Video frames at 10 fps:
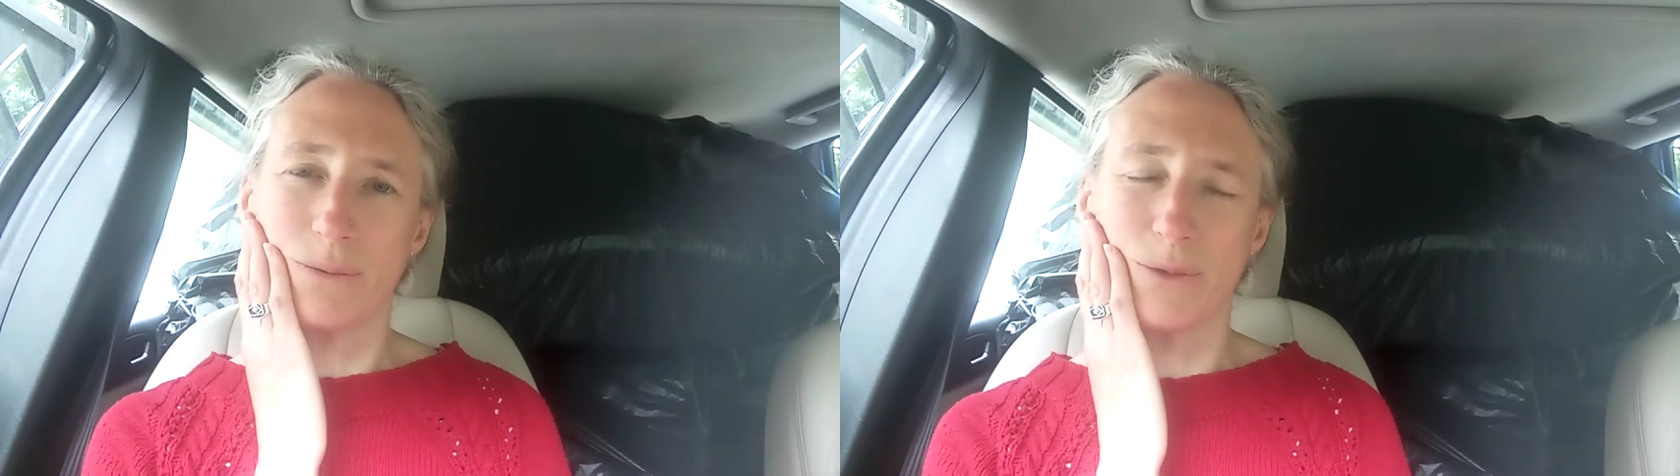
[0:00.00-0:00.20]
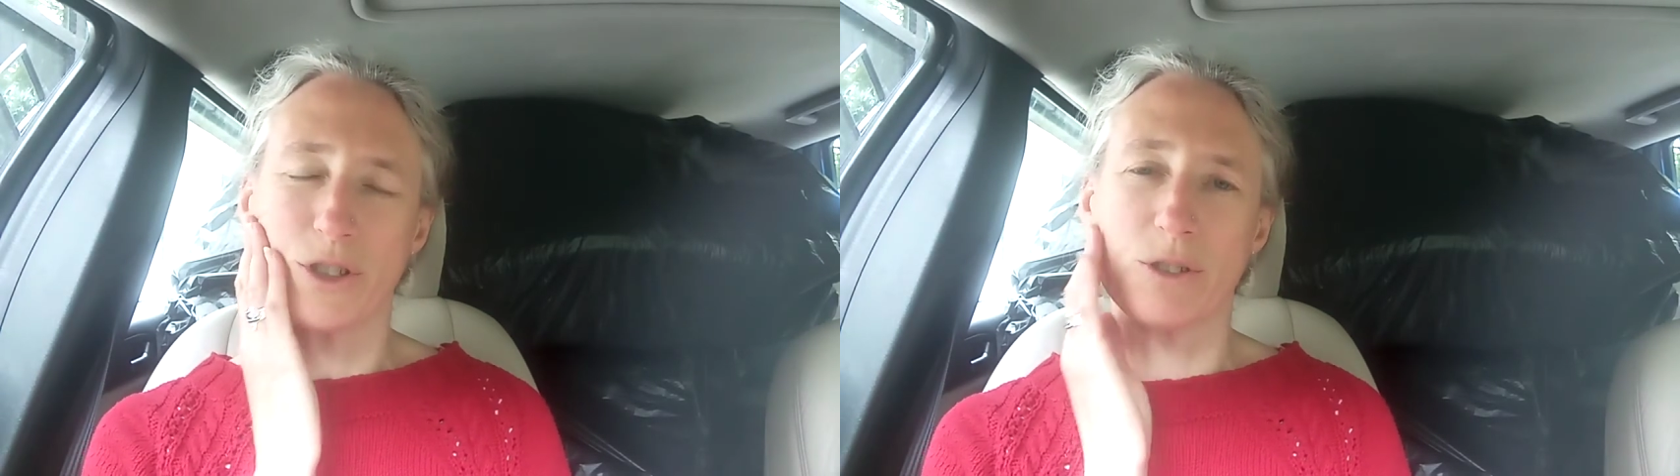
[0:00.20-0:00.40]

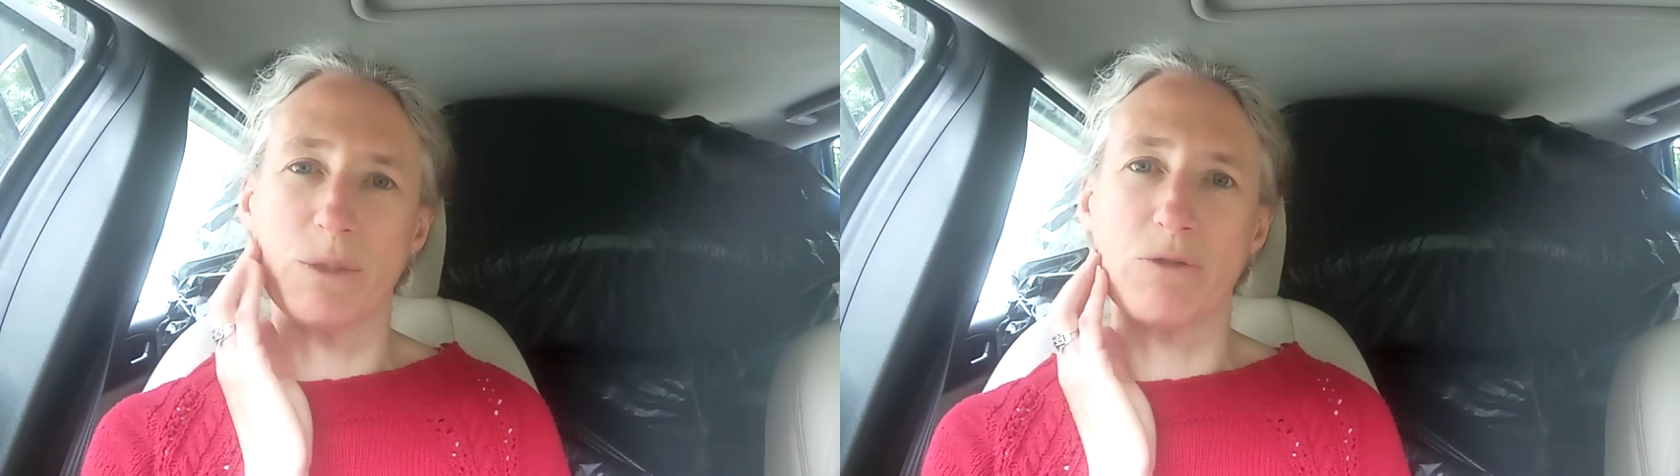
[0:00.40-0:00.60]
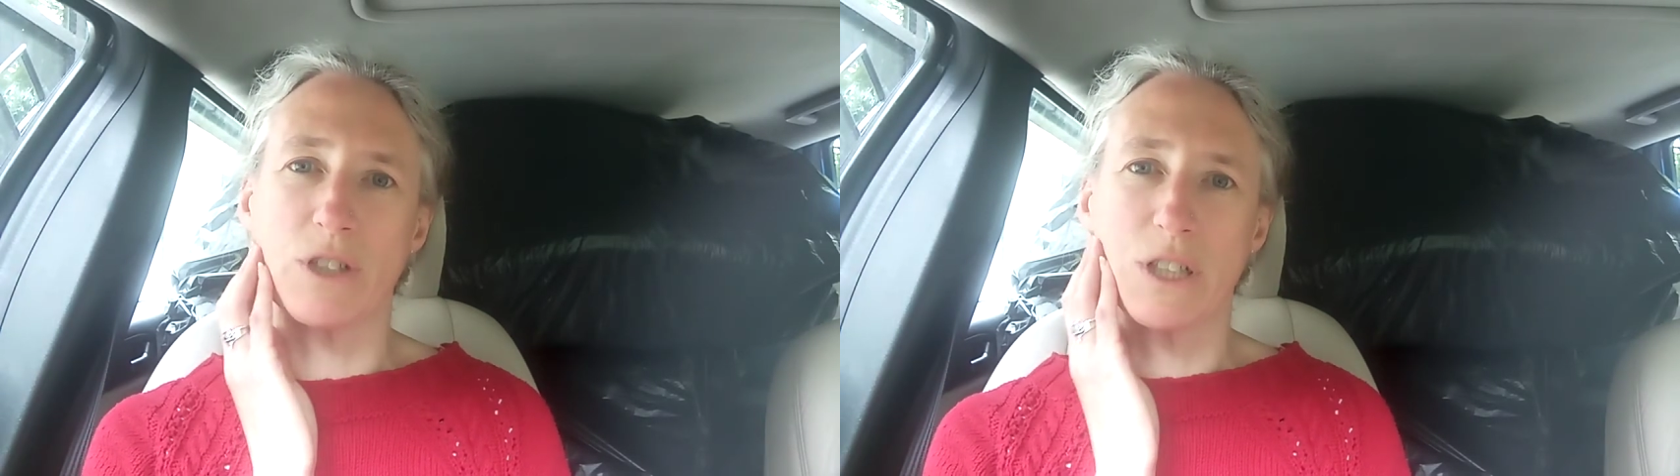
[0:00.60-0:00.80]
which has
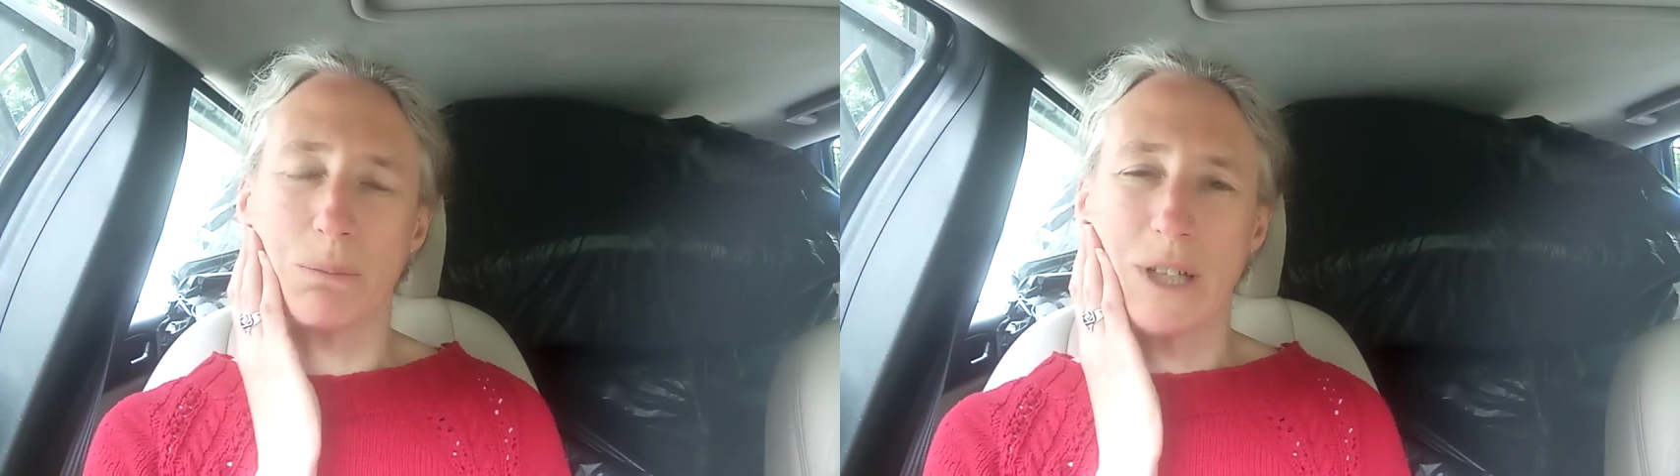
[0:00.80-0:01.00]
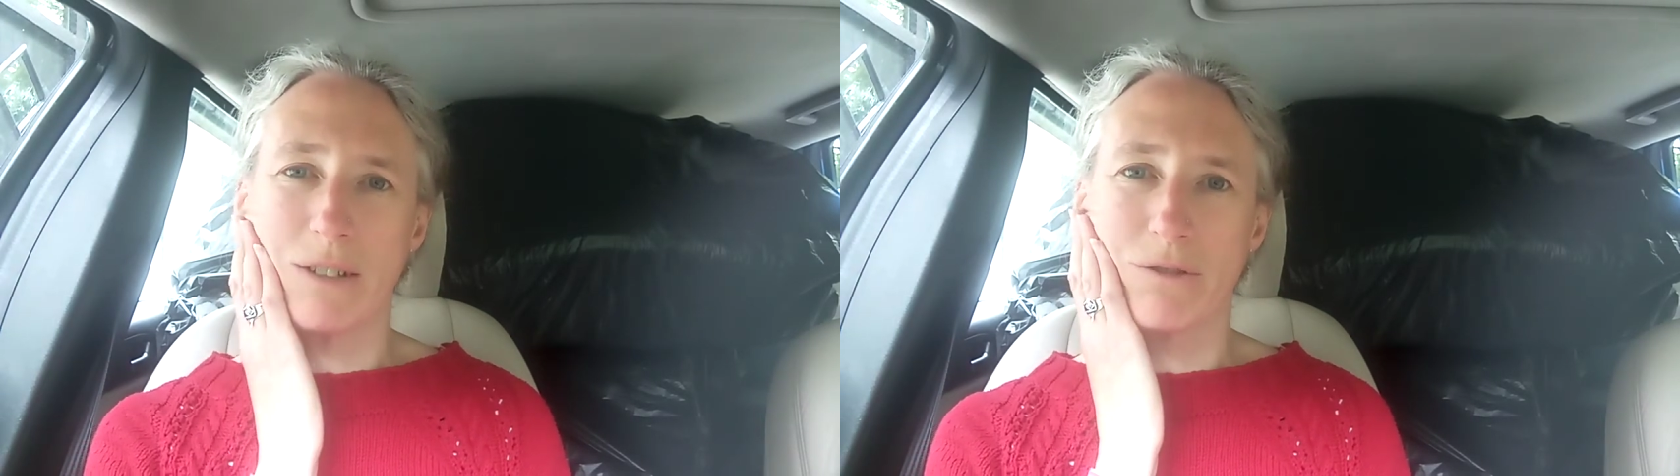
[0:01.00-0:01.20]
been really
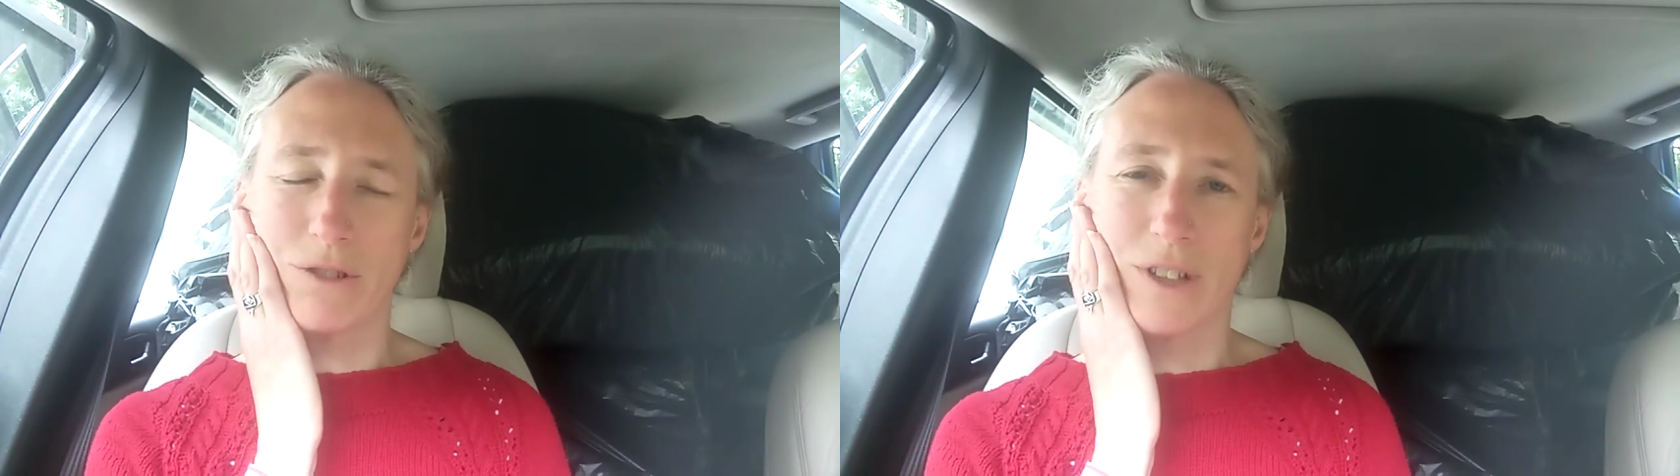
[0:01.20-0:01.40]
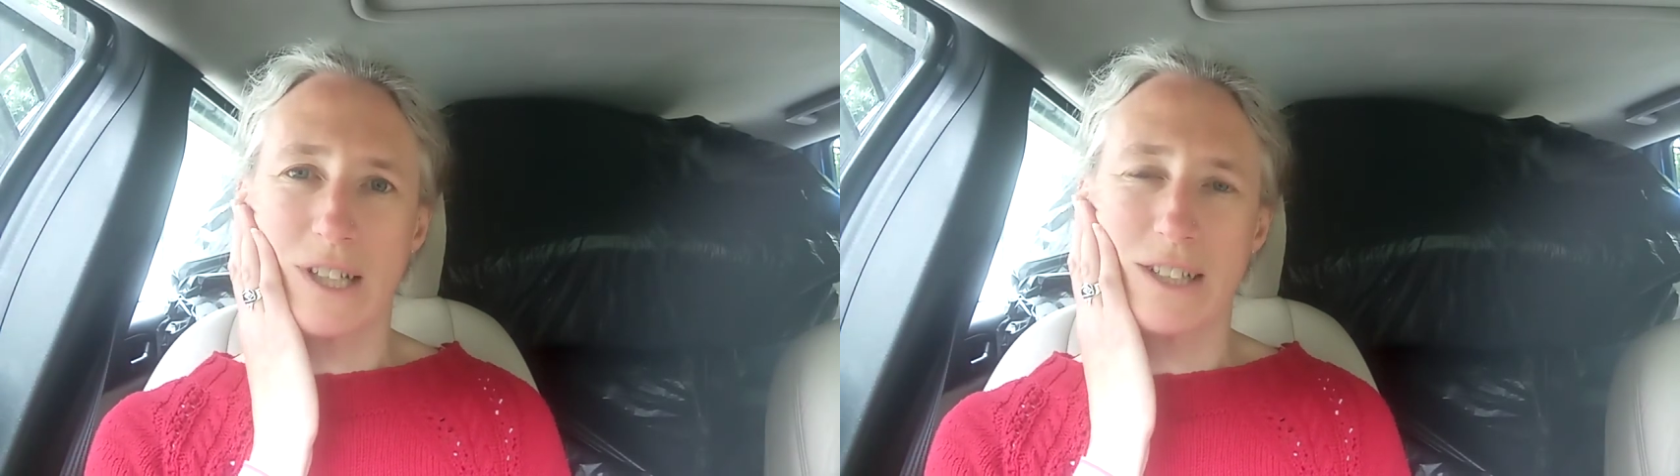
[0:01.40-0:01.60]

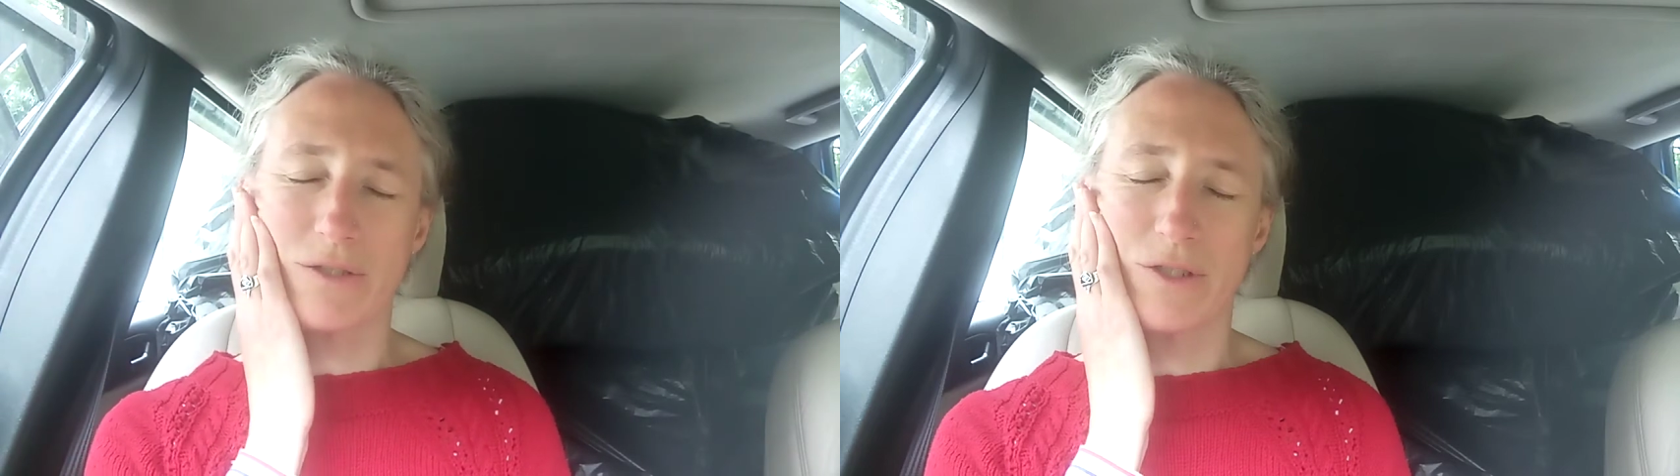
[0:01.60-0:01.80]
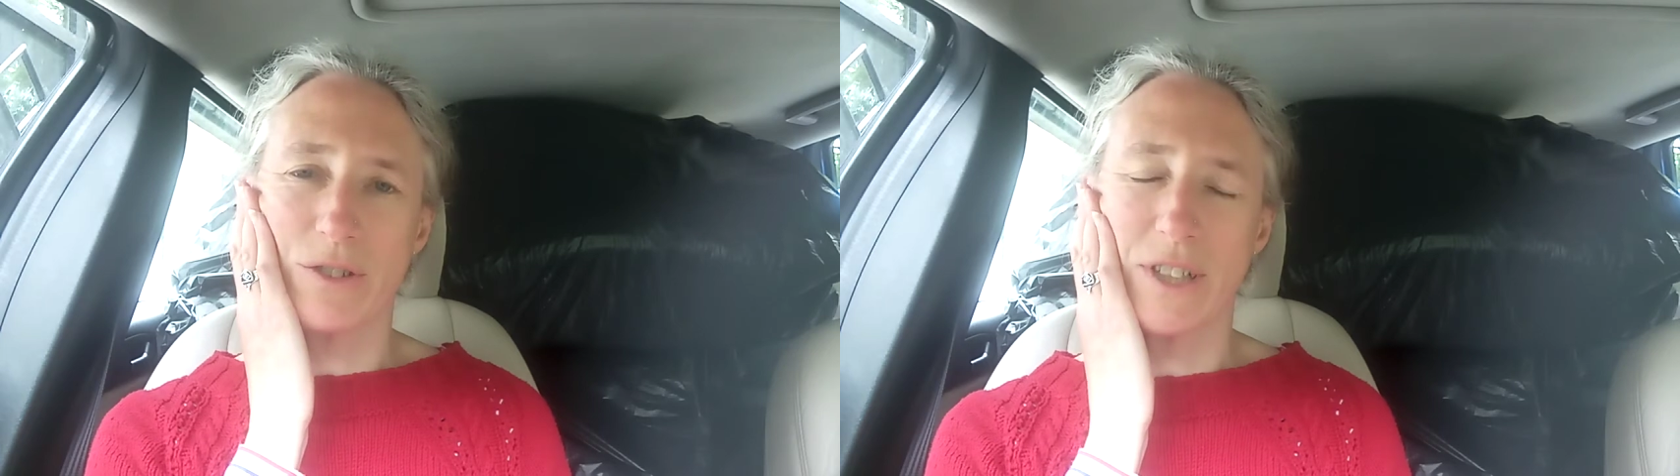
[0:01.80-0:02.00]
painful the
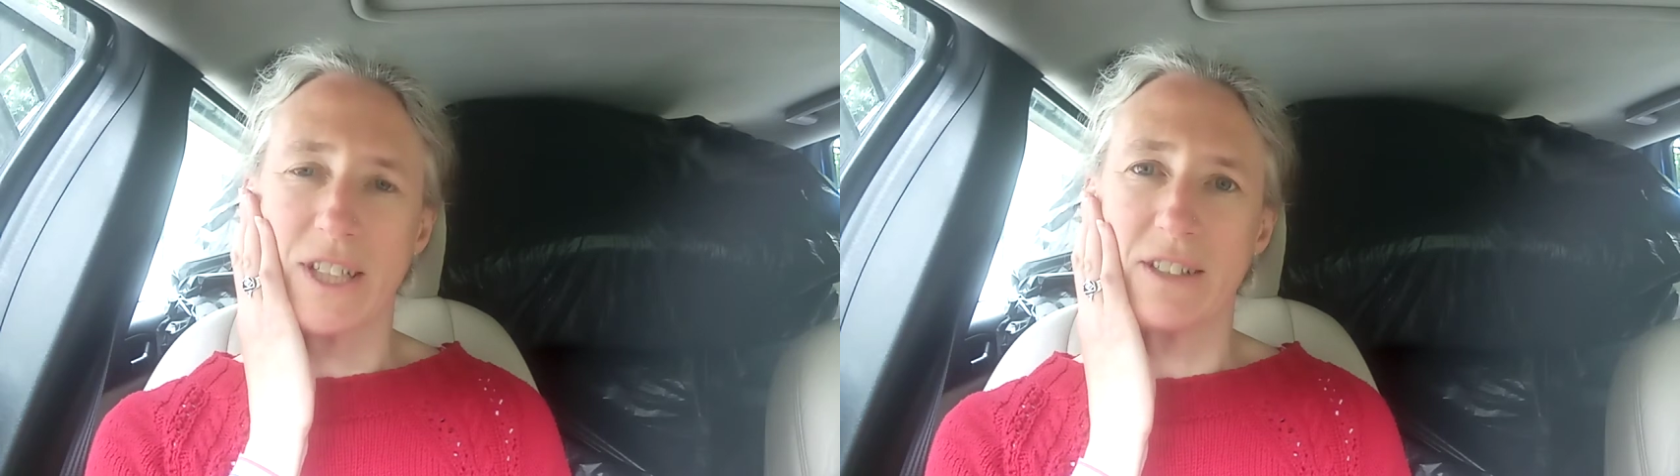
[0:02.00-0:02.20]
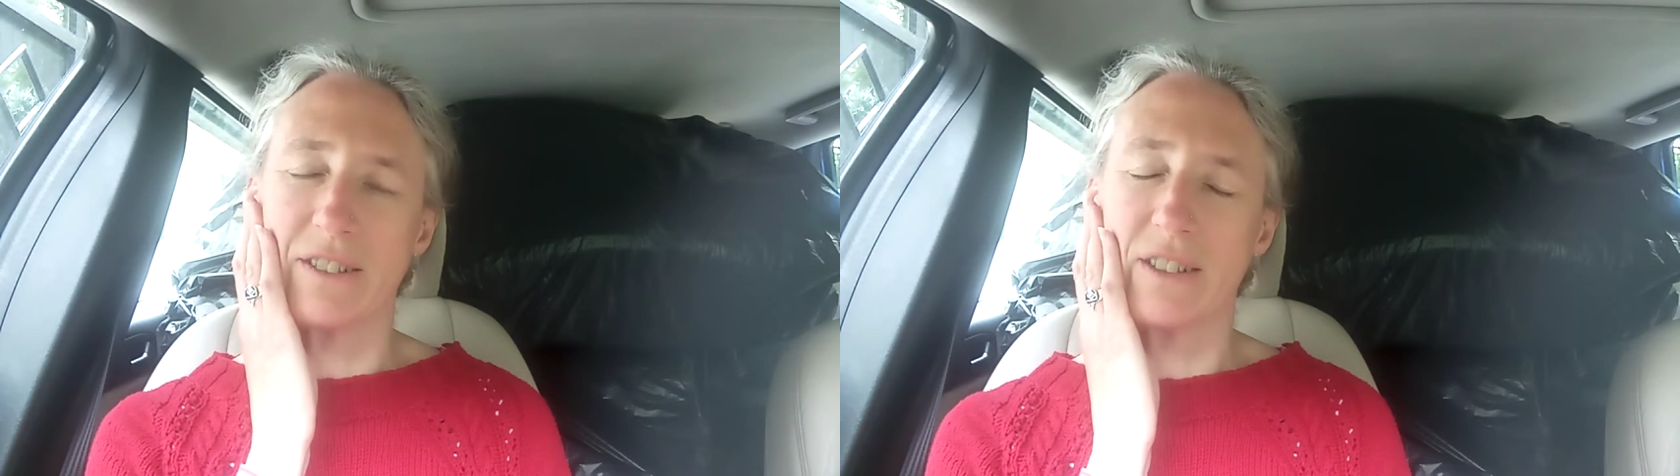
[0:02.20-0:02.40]
last few
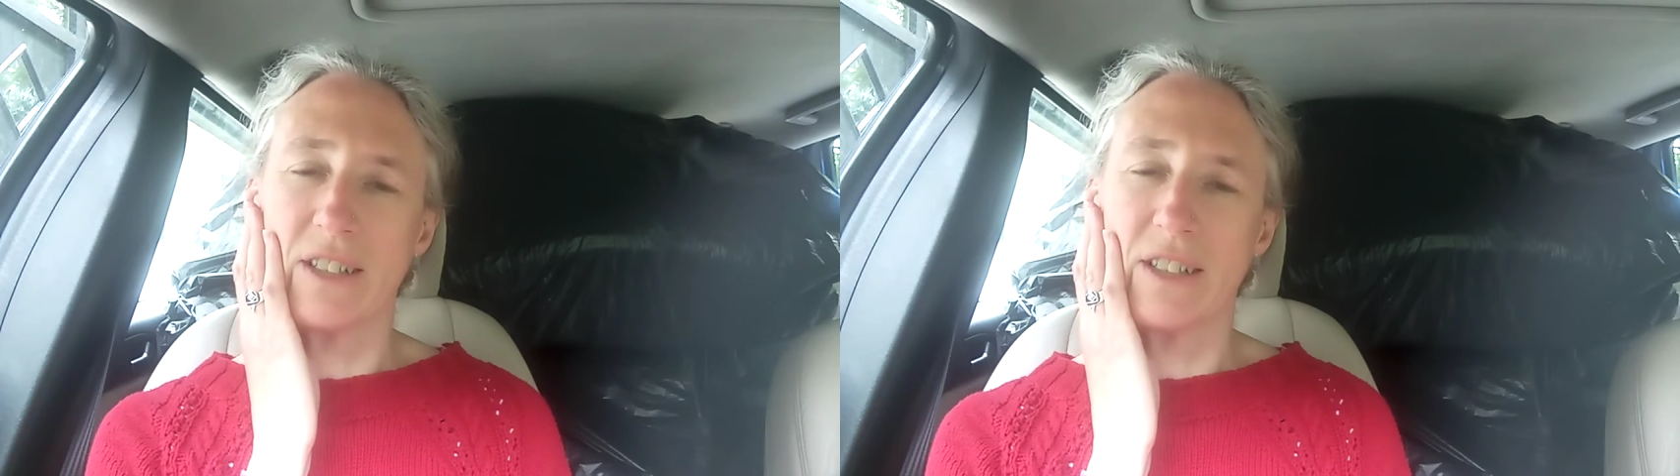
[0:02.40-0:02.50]
days.